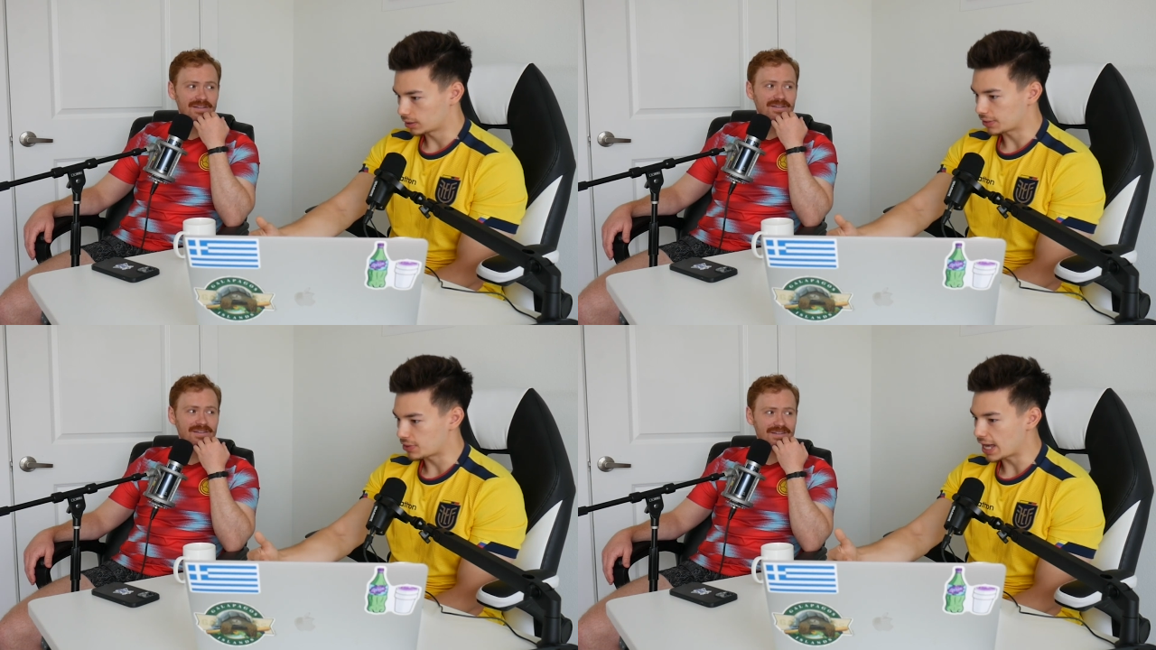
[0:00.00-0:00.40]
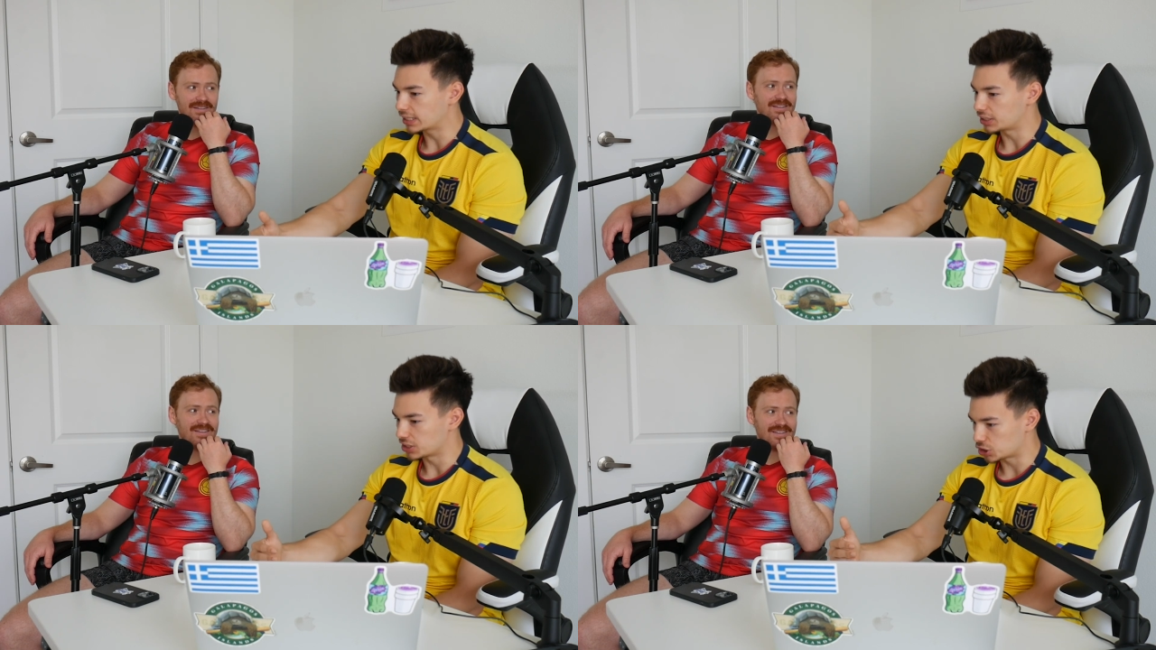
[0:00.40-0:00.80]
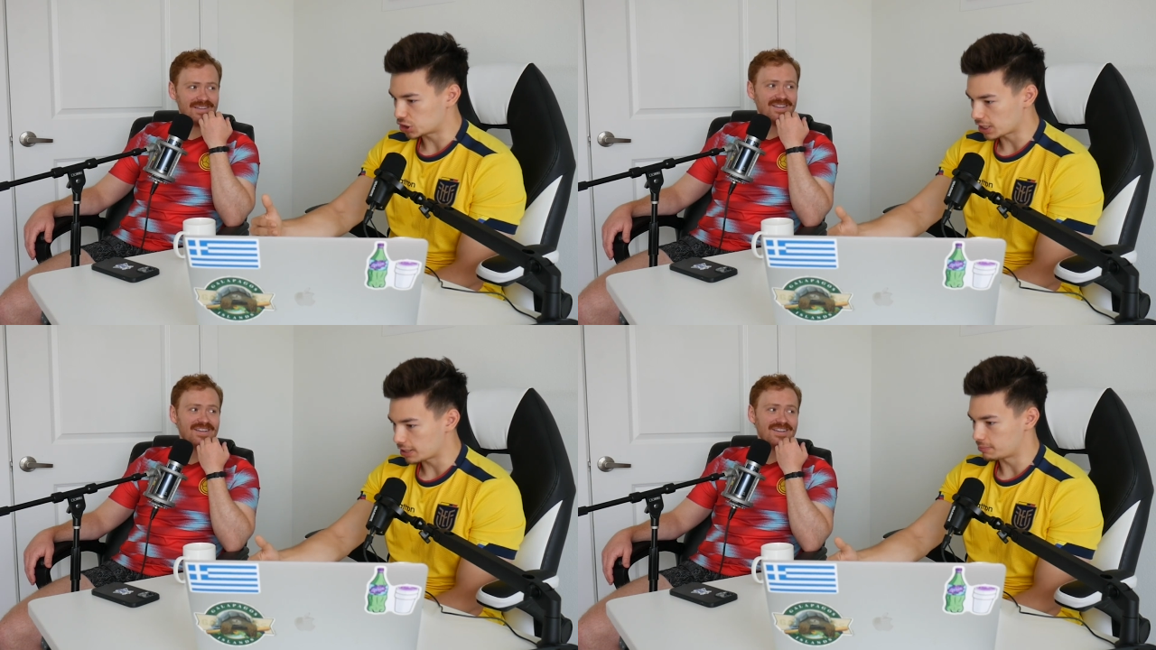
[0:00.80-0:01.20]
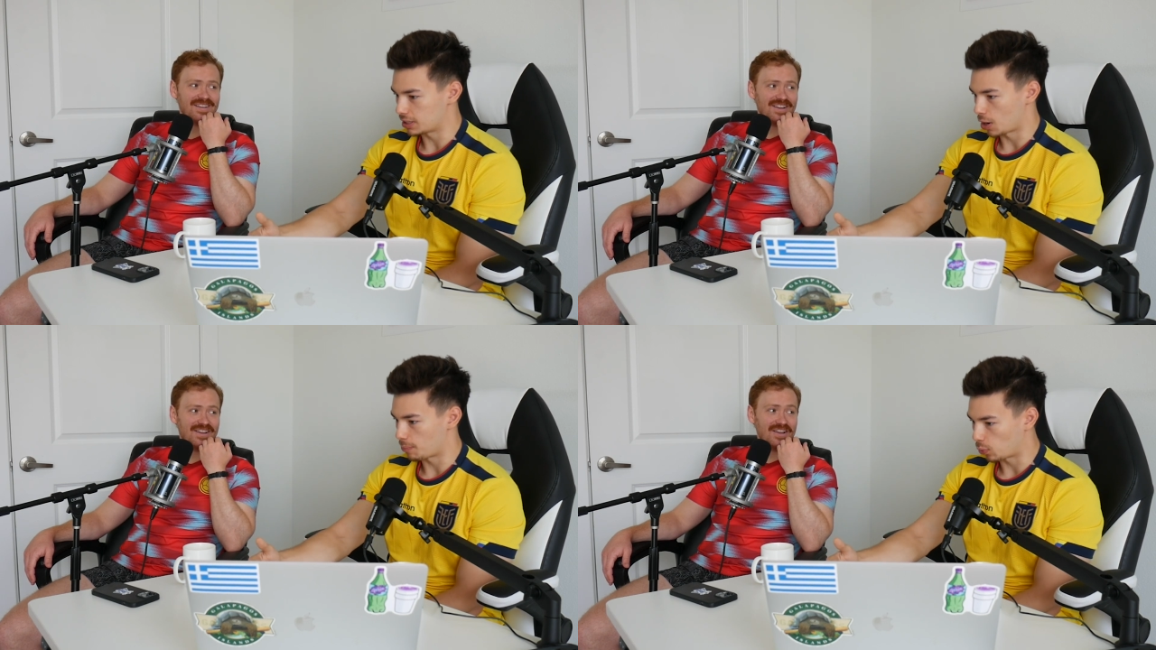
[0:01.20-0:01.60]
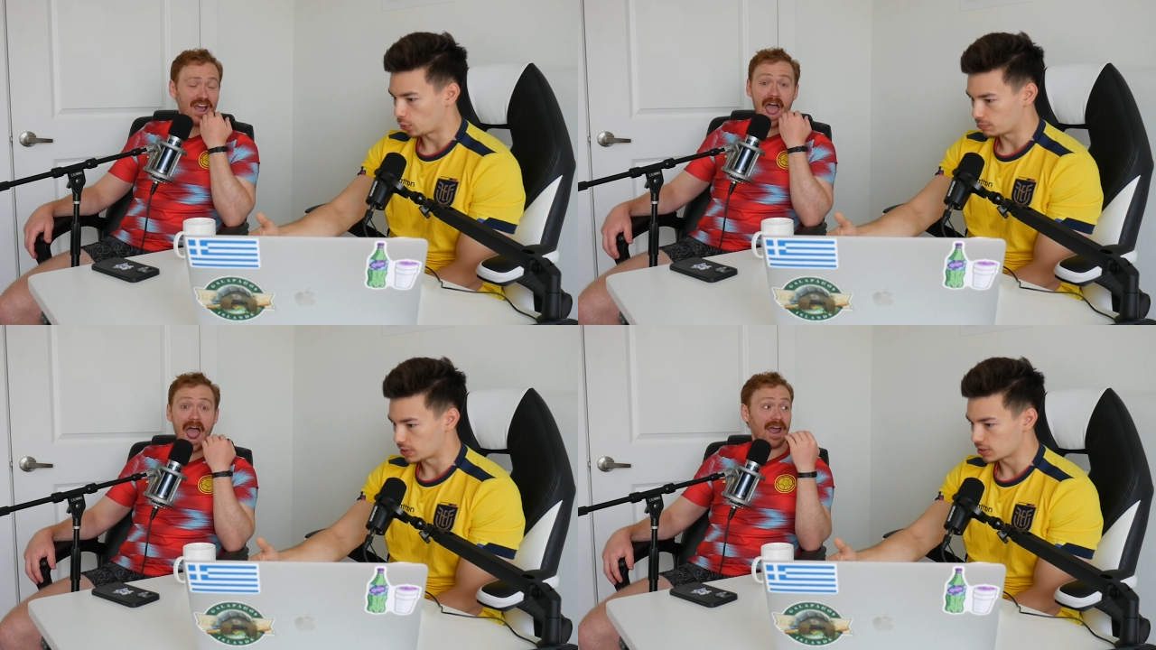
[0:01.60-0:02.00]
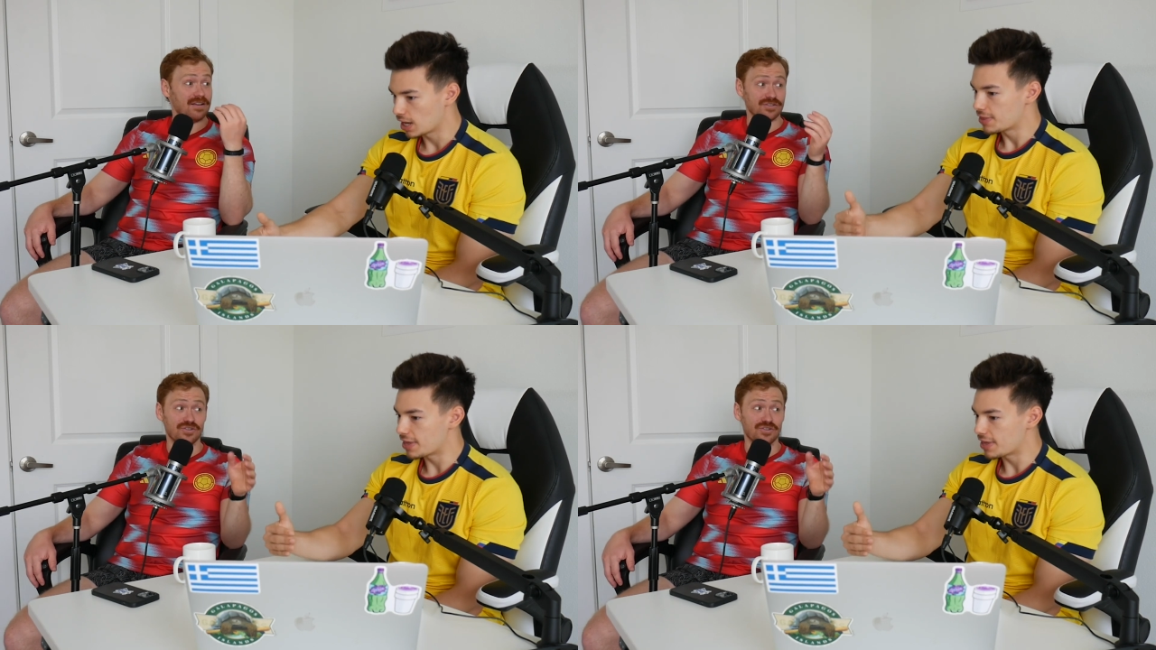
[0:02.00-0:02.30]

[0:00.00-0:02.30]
Speaker 1: Like that is a statement appointment.